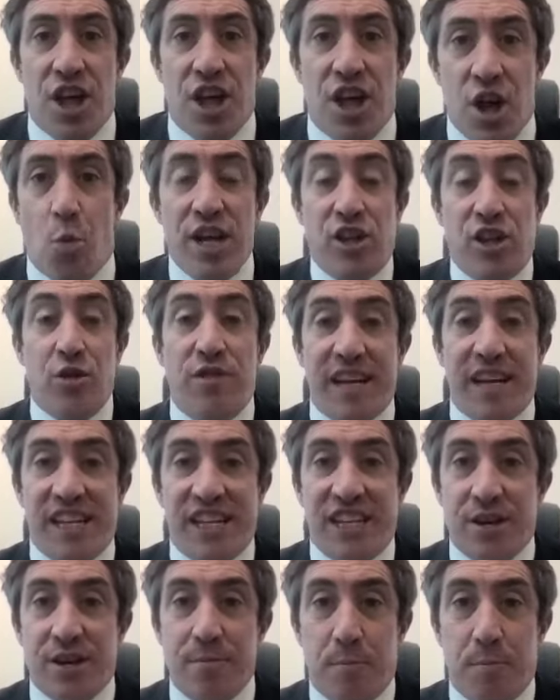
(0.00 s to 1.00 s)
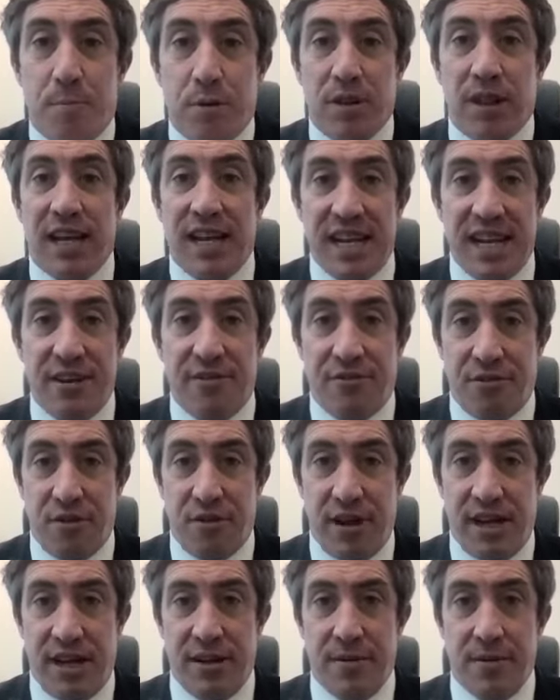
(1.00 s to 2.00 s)
We do this completely
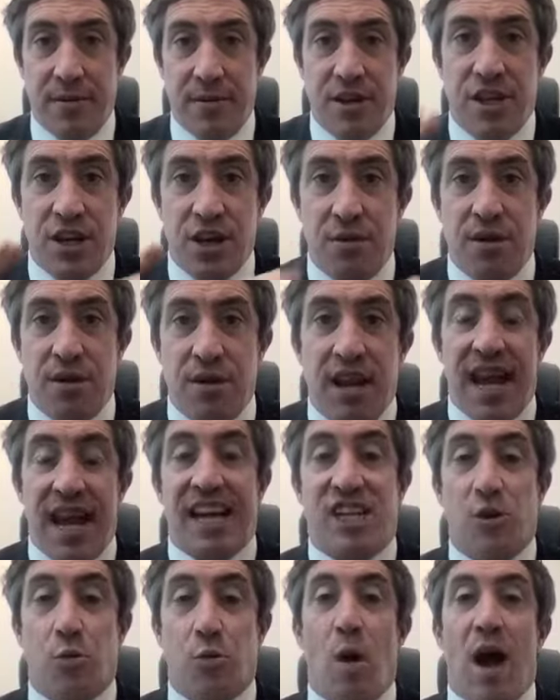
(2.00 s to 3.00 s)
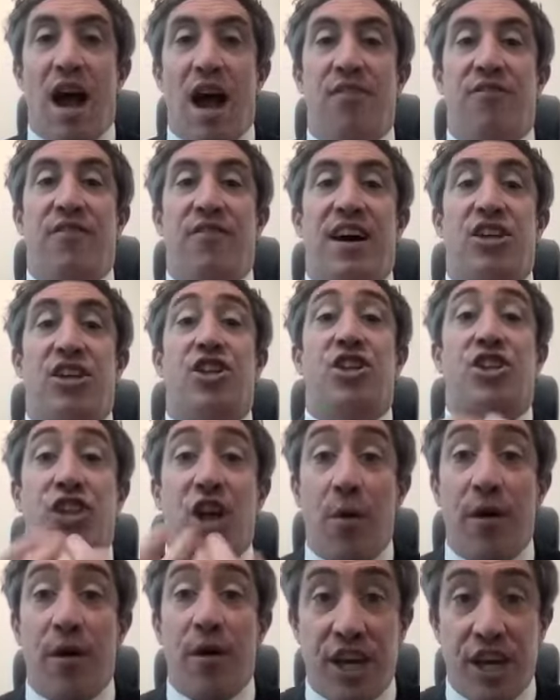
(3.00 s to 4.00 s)
free. It's a way of us
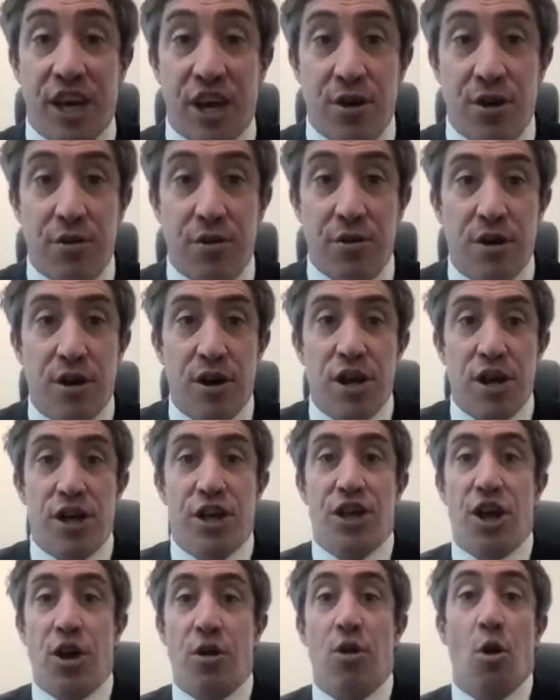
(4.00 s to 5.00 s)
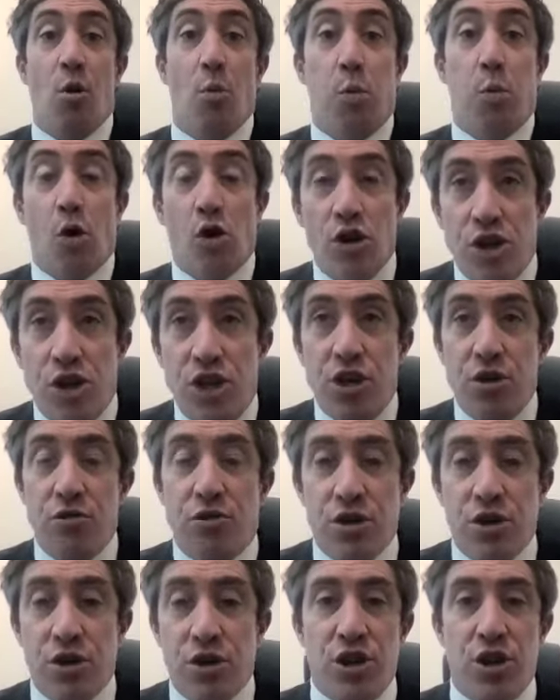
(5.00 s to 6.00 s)
showing you what you
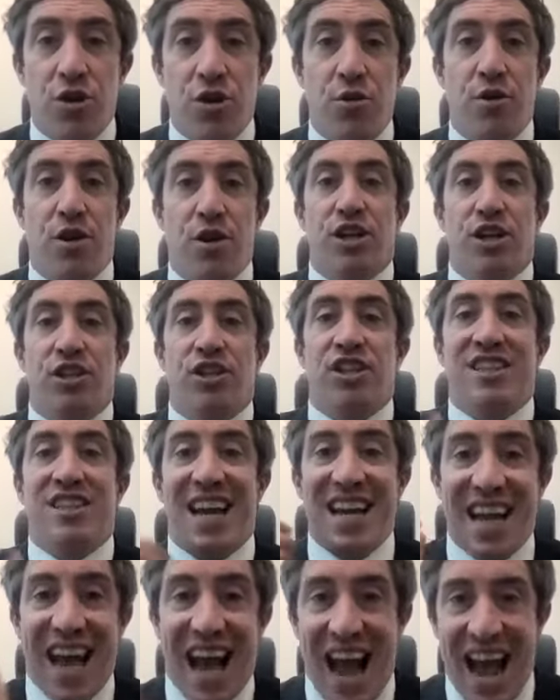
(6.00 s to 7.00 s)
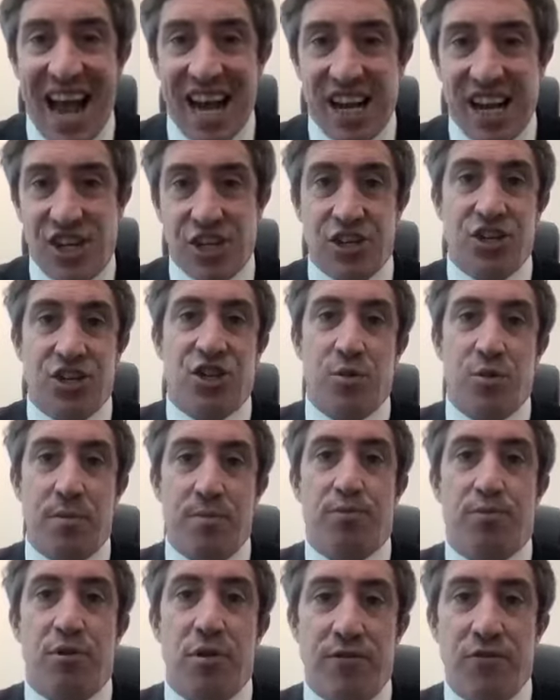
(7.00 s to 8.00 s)
can do to take actions to
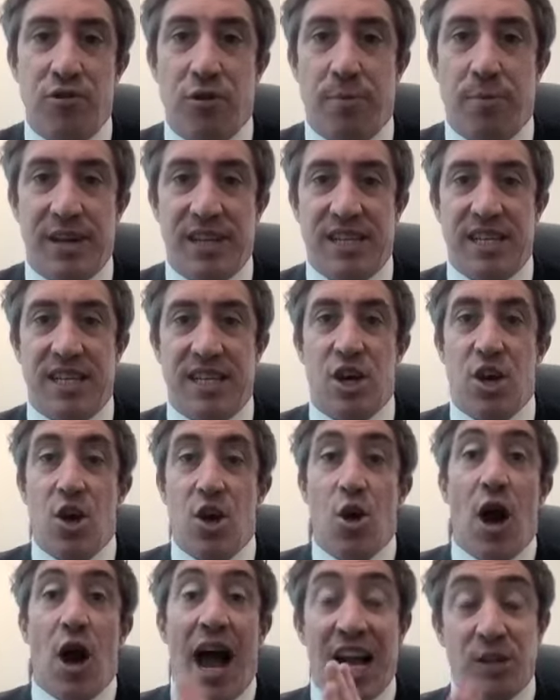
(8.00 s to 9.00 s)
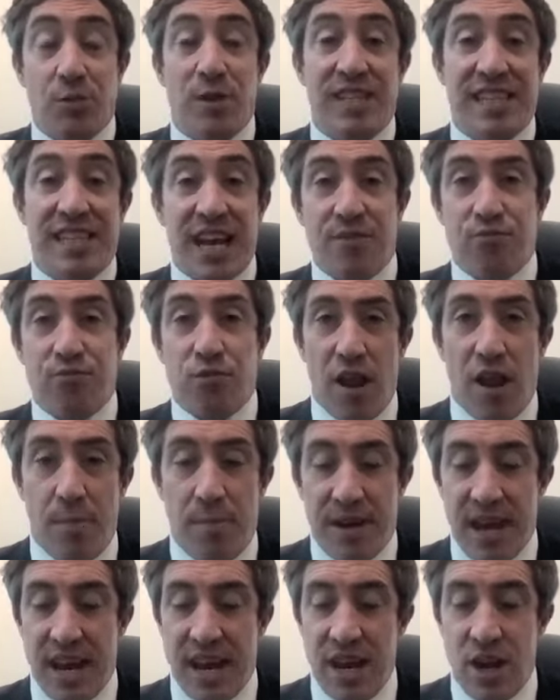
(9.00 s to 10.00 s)
improve your business. As we said right at the
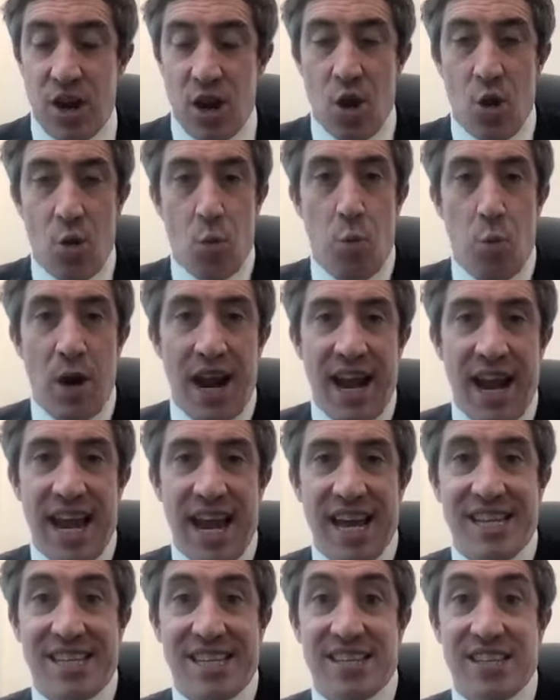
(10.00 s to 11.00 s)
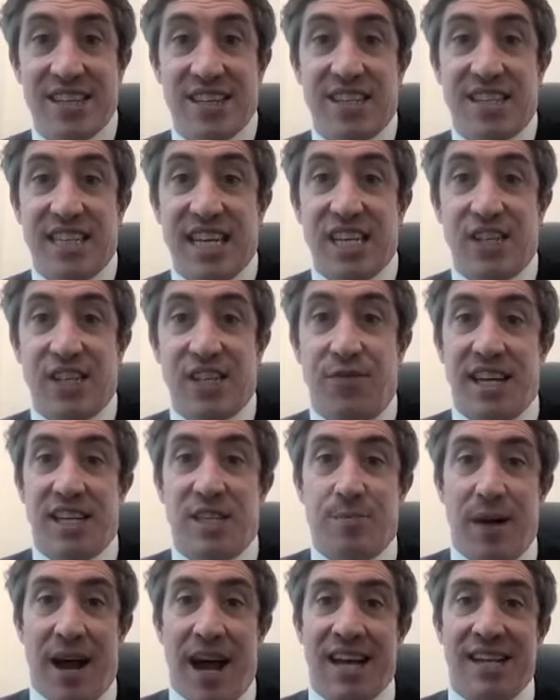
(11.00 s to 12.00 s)
beginning, we're here to successfully
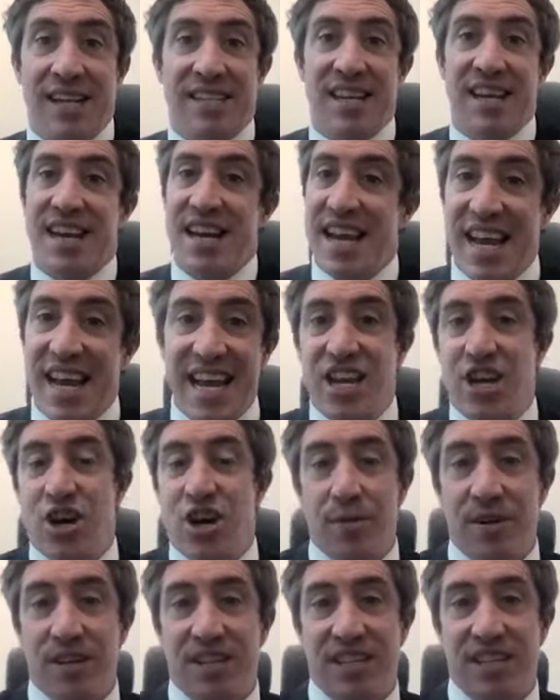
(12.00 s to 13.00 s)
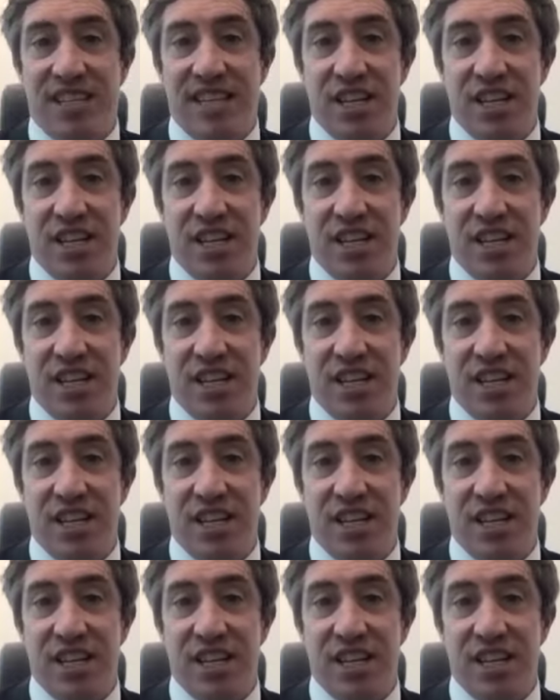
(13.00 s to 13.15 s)
expand e-commerce